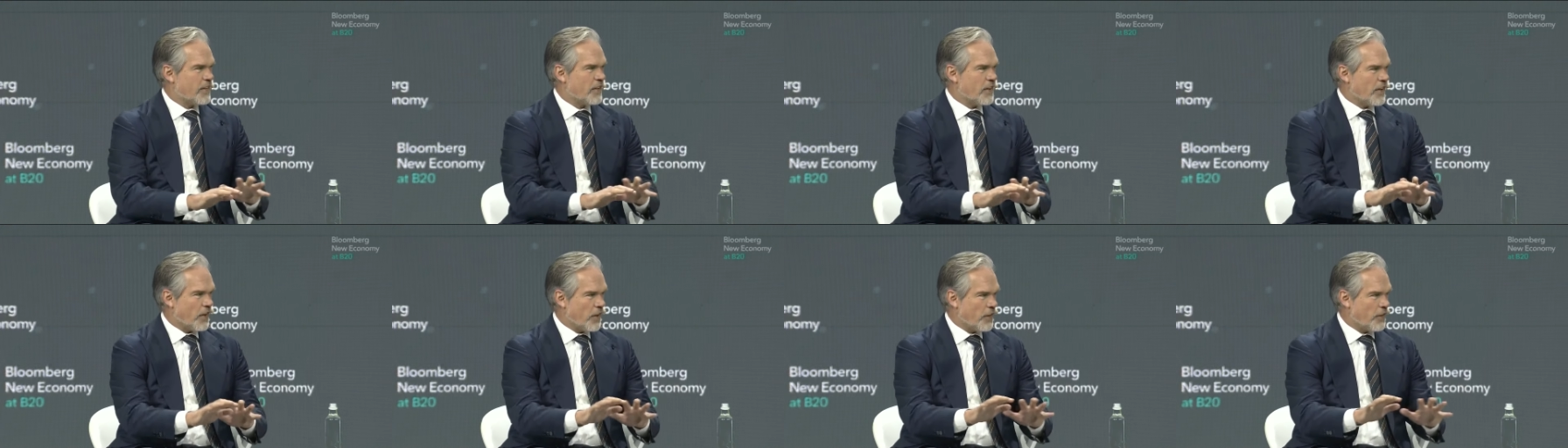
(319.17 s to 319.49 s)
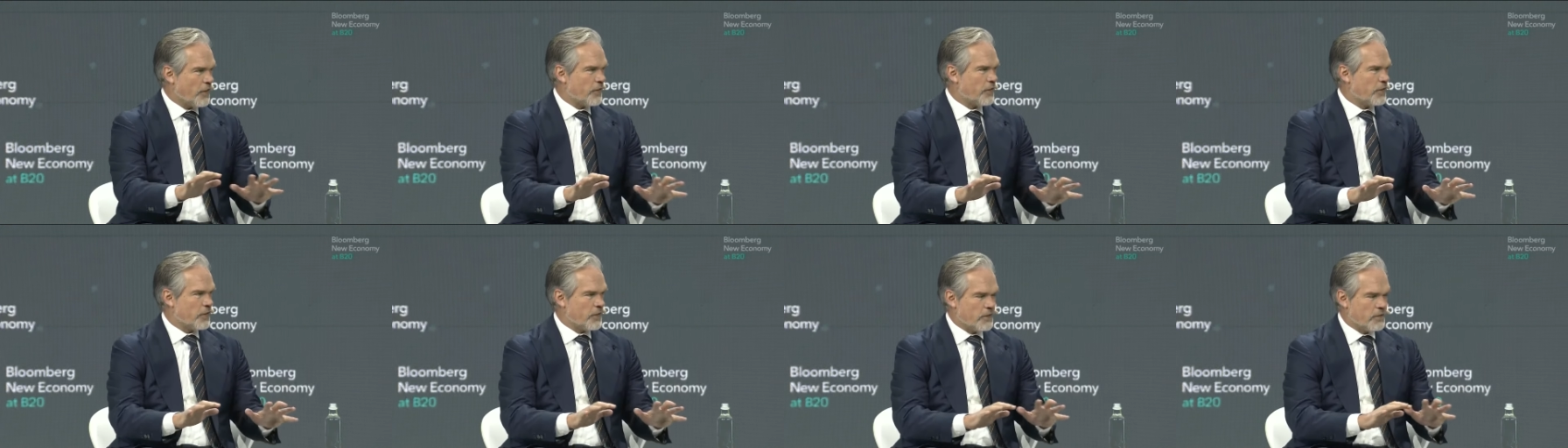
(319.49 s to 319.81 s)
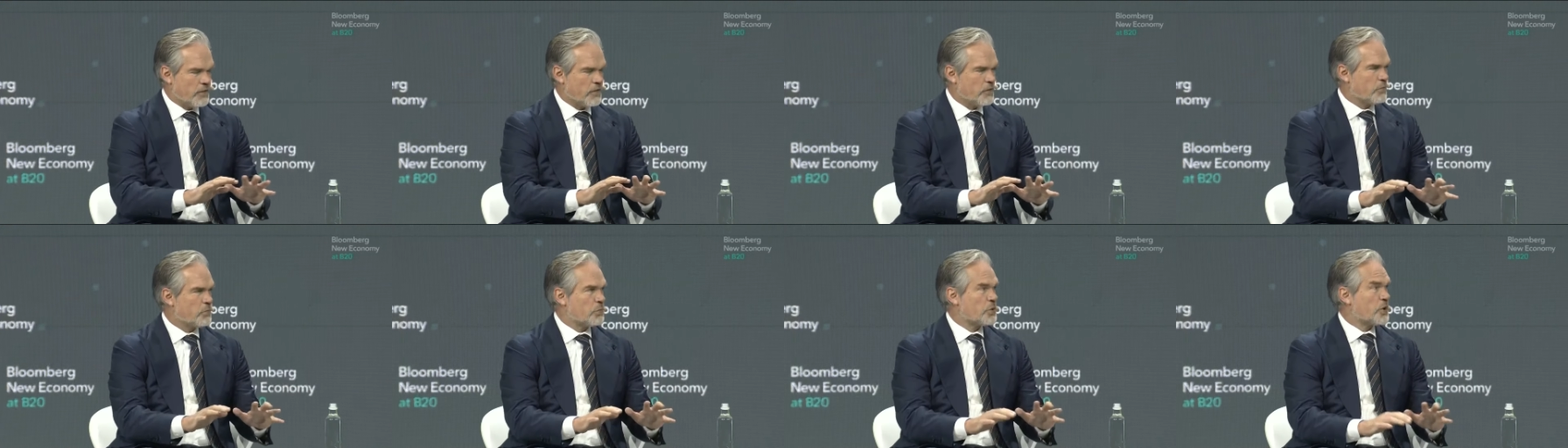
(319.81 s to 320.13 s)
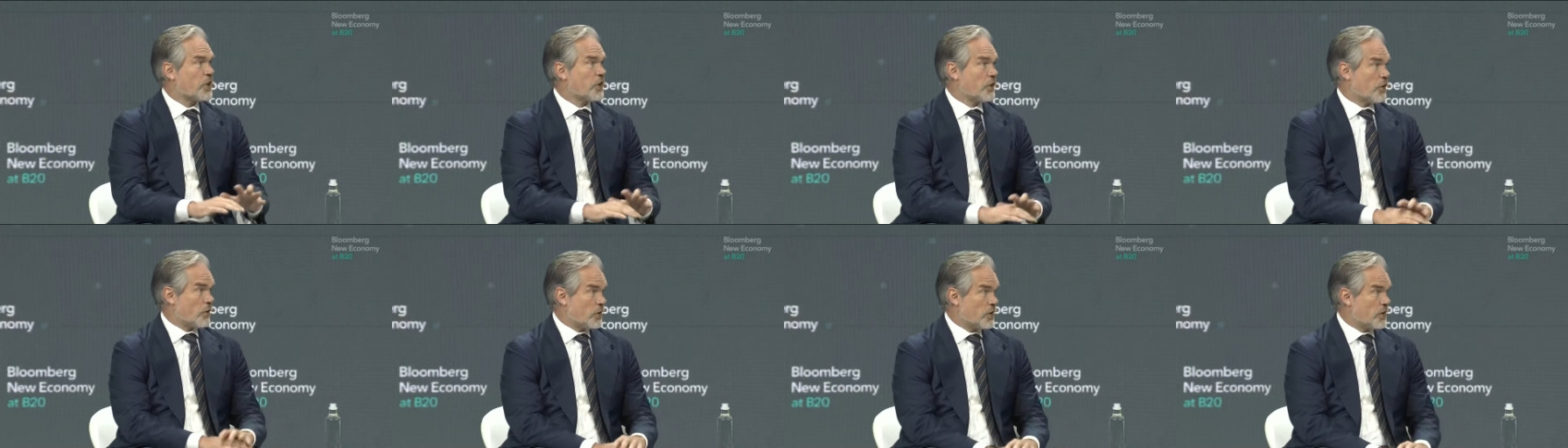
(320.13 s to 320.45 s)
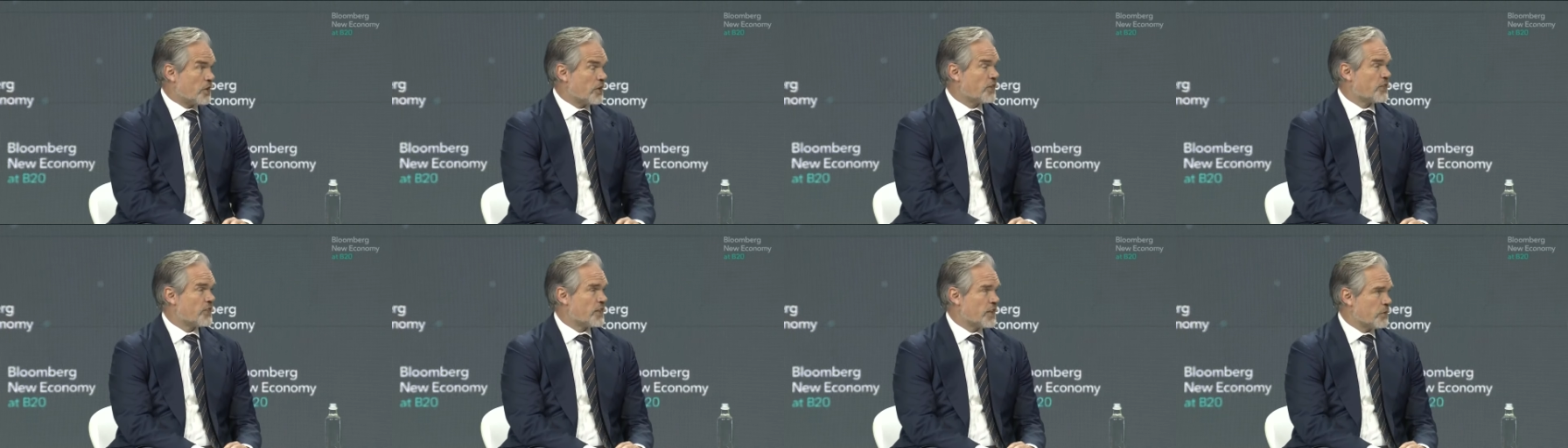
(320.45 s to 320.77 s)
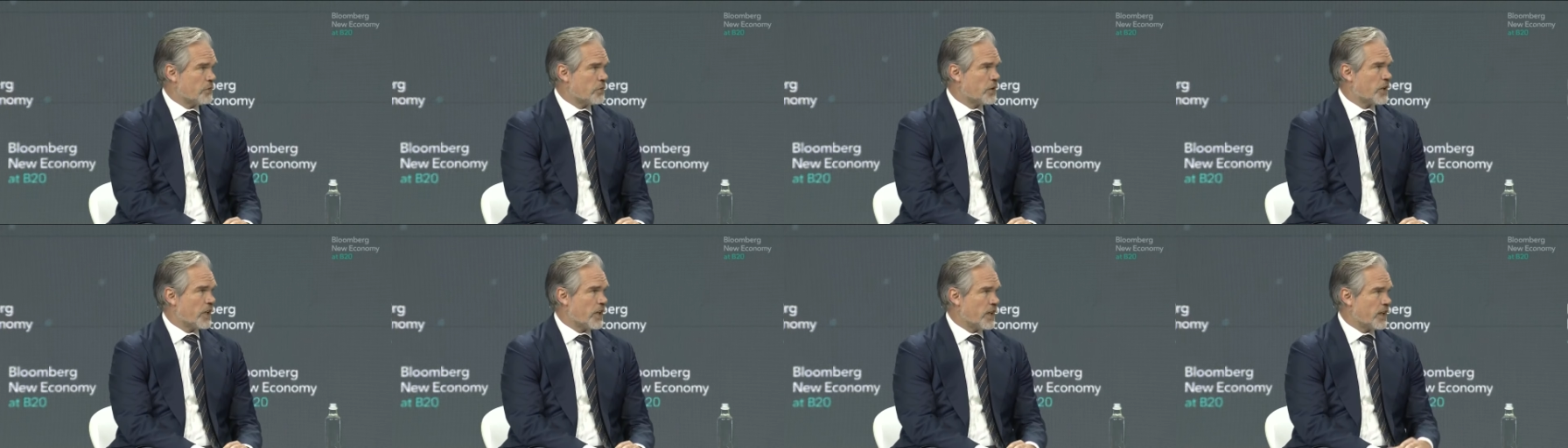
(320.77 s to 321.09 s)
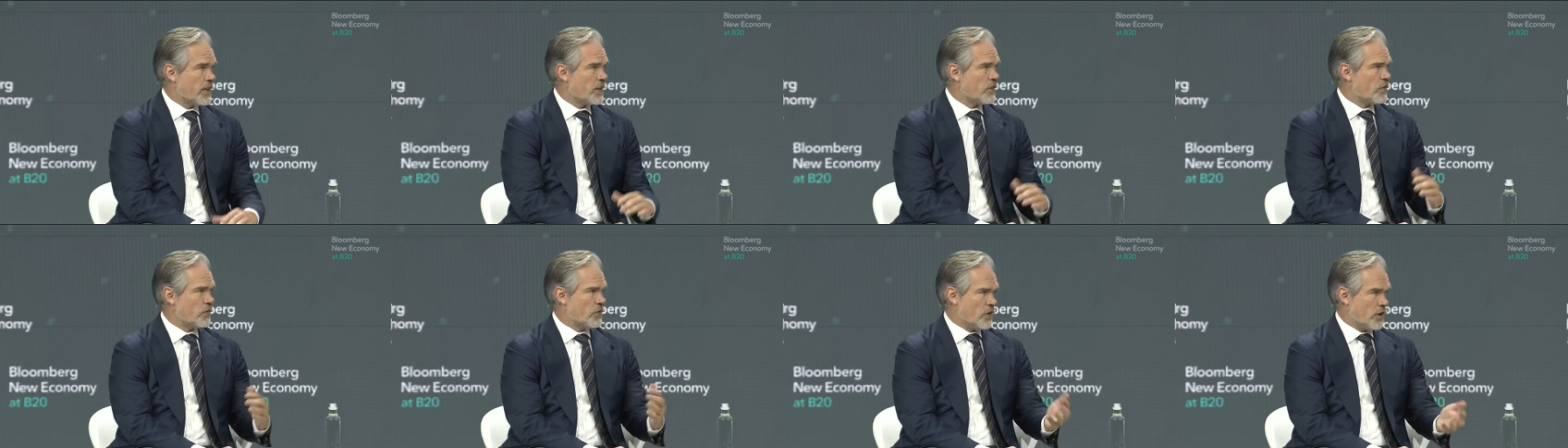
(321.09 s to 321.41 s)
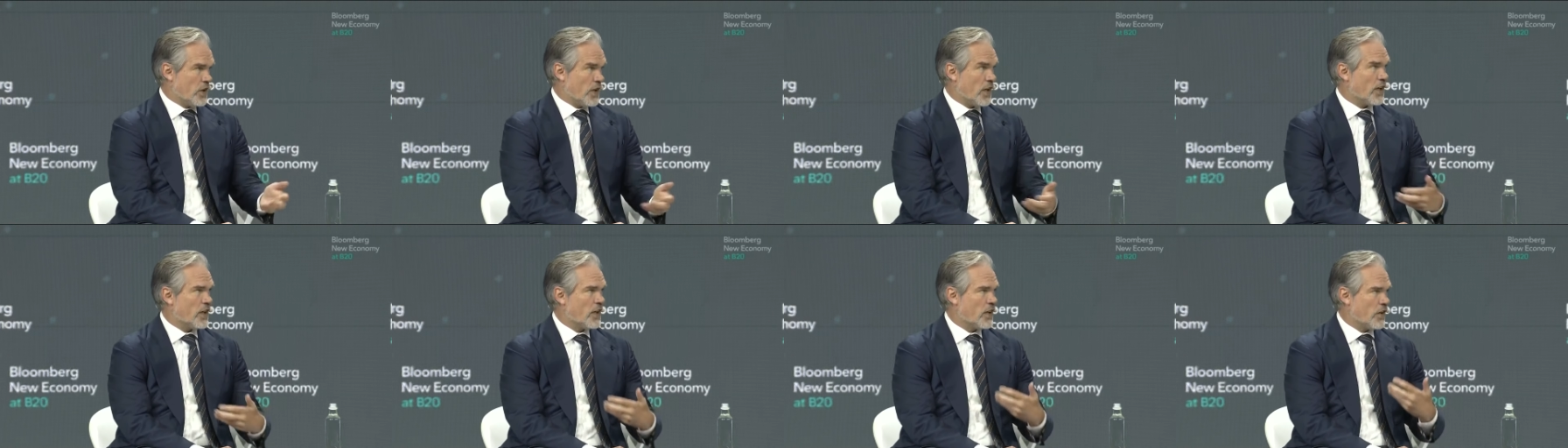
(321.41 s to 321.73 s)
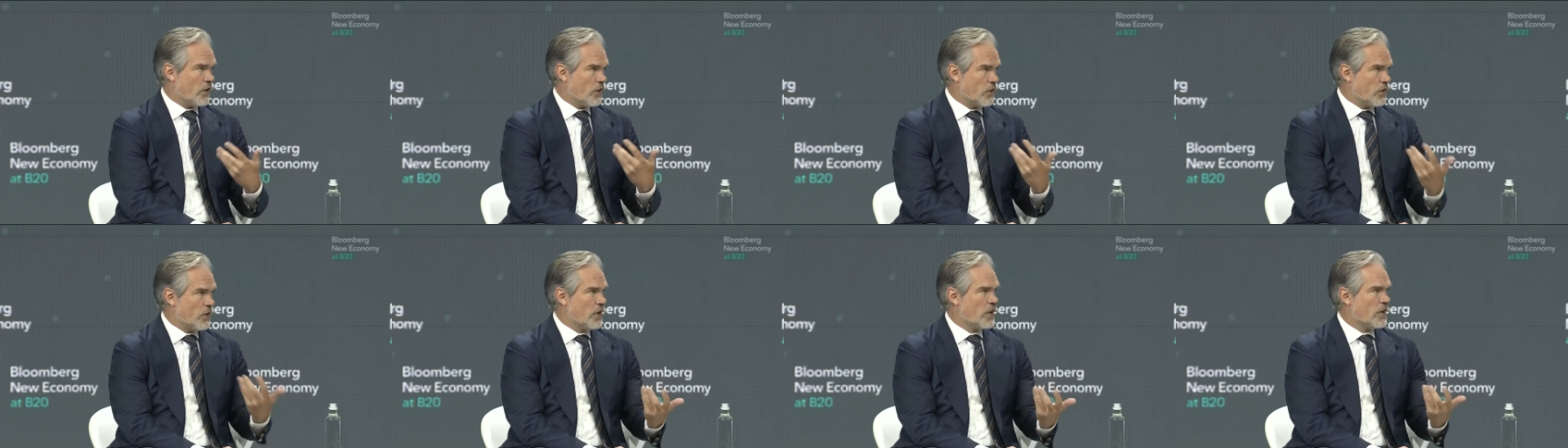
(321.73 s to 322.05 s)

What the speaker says: other priorities that we had. And now,